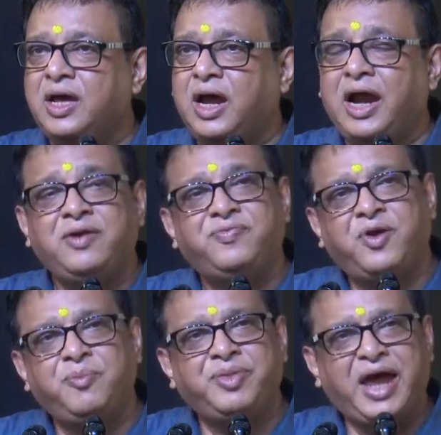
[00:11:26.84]
And
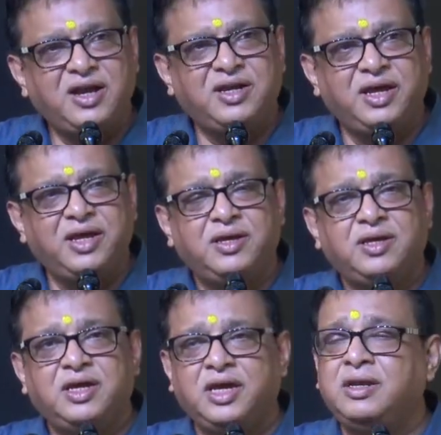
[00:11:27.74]
from that day,
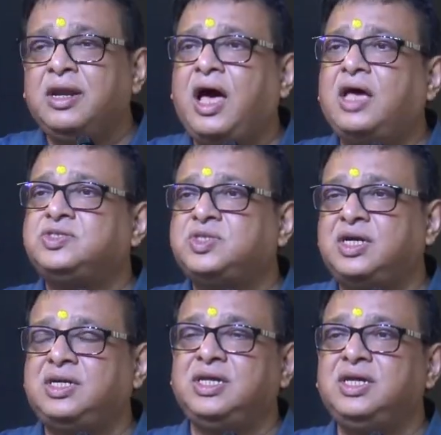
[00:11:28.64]
in last
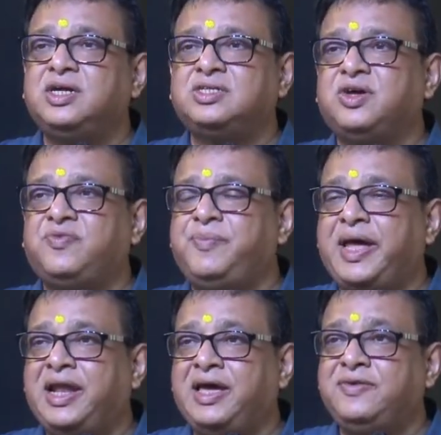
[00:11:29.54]
30 years of my
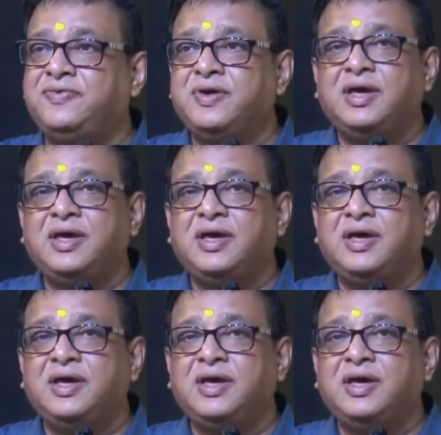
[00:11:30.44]
life,